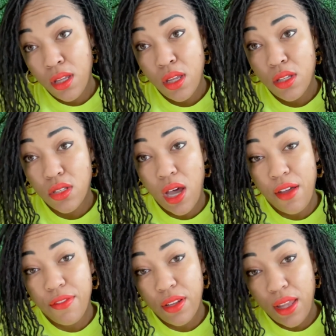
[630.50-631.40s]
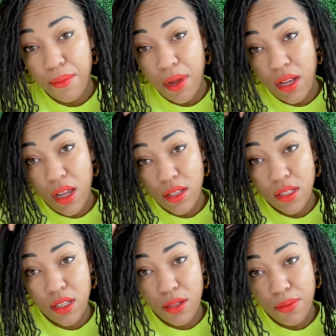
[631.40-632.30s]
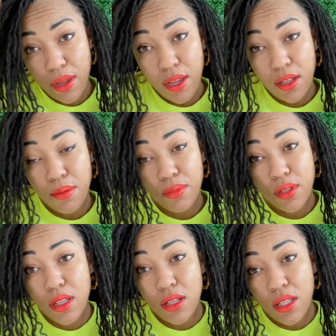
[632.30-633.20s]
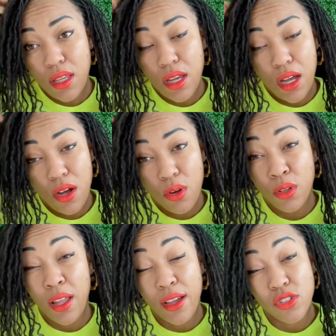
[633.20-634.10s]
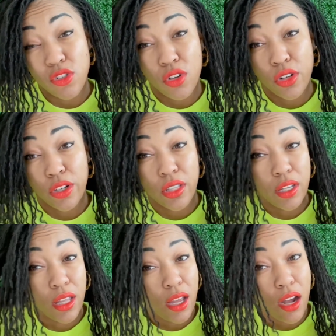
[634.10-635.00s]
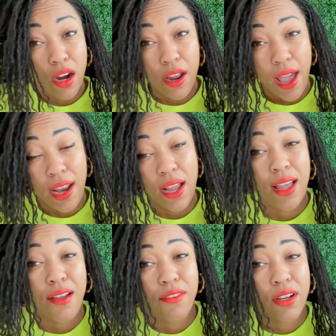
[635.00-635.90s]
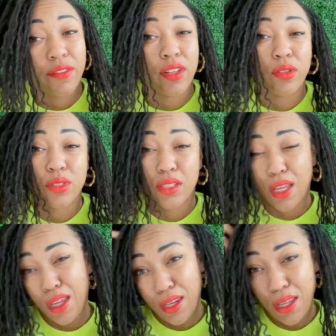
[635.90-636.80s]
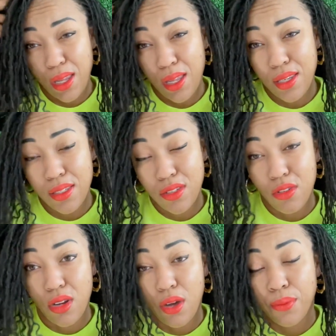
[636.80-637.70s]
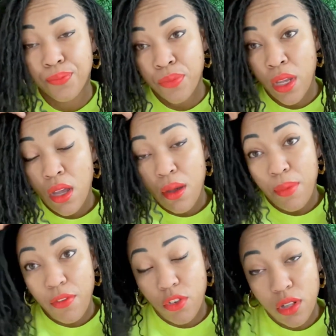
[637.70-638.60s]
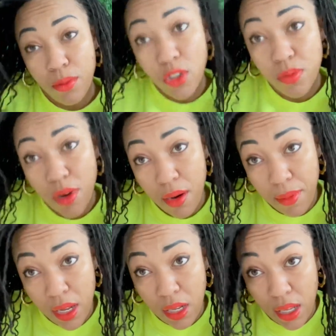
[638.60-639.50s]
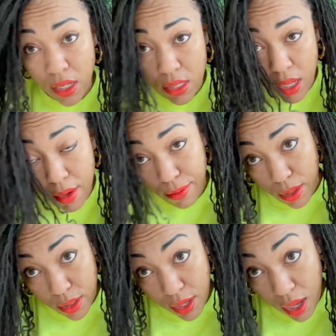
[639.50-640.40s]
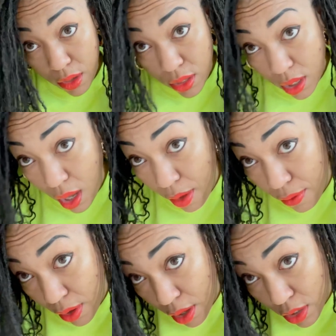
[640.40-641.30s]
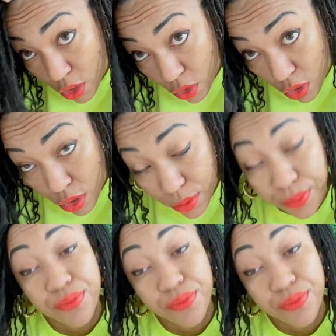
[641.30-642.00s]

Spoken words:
so I feel like my locks could have been completely a whole lot stronger than they are had I got rid of those dead ends, you know. But for the most part, my locks are really healthy and very strong.